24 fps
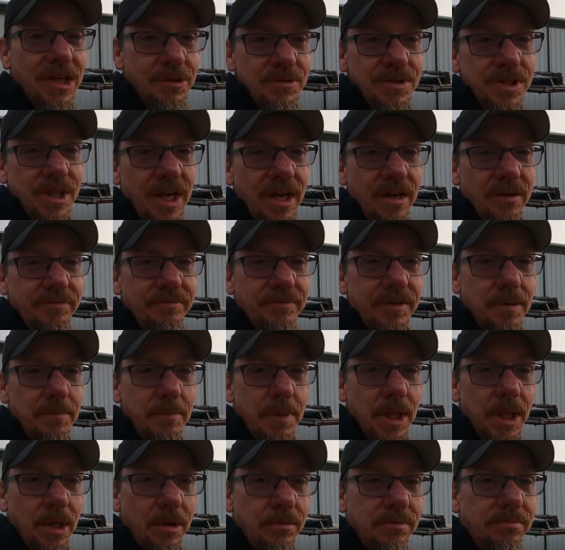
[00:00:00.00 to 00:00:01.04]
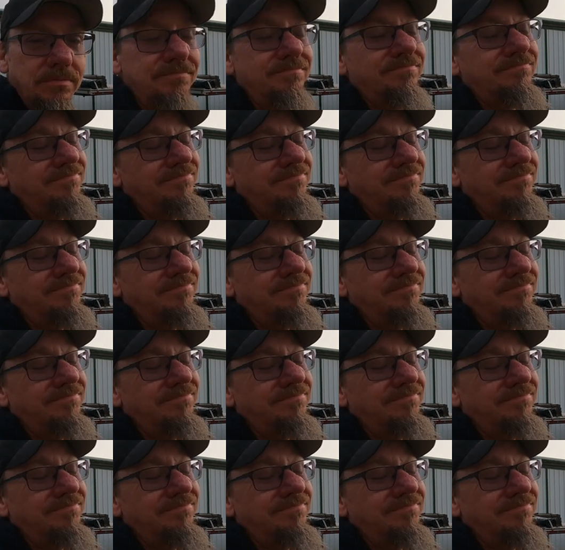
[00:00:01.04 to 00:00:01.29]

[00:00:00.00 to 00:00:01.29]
That was a hefty bill.